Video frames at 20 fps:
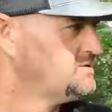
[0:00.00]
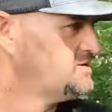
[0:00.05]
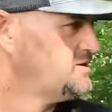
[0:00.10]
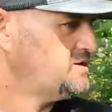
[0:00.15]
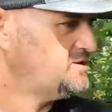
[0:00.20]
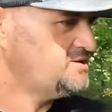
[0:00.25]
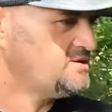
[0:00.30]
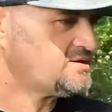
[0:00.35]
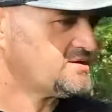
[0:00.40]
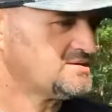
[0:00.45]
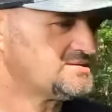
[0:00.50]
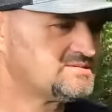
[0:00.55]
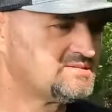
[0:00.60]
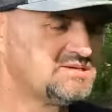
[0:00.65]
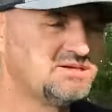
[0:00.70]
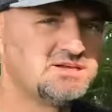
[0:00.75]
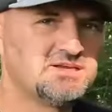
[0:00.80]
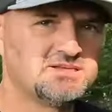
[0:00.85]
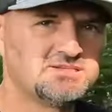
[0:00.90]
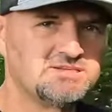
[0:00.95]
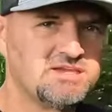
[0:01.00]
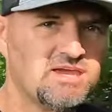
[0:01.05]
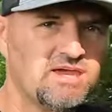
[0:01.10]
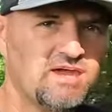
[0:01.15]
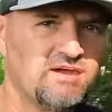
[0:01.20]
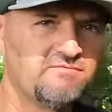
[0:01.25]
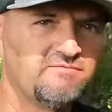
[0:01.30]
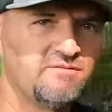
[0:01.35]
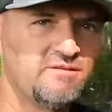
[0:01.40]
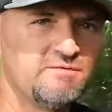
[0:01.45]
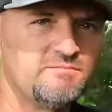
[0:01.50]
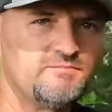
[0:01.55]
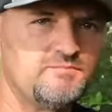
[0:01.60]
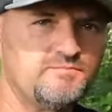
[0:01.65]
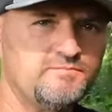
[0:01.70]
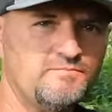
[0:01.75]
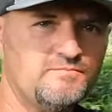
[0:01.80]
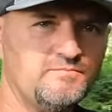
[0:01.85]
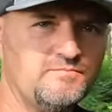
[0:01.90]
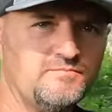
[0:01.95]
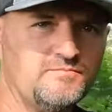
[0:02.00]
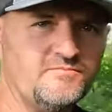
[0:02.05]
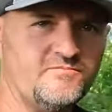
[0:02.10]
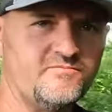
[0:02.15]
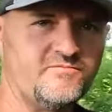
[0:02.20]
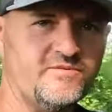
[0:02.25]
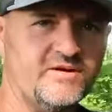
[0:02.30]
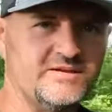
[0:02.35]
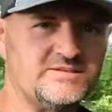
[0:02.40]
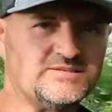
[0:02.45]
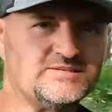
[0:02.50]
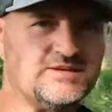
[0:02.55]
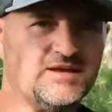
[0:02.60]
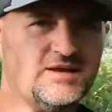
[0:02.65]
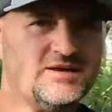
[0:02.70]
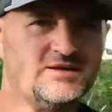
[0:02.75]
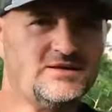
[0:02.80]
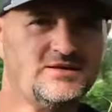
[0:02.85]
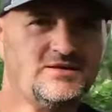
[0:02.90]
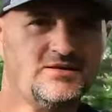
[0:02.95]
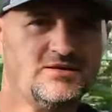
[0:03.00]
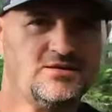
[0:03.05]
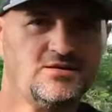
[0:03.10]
And you can see it's heavily vegetated.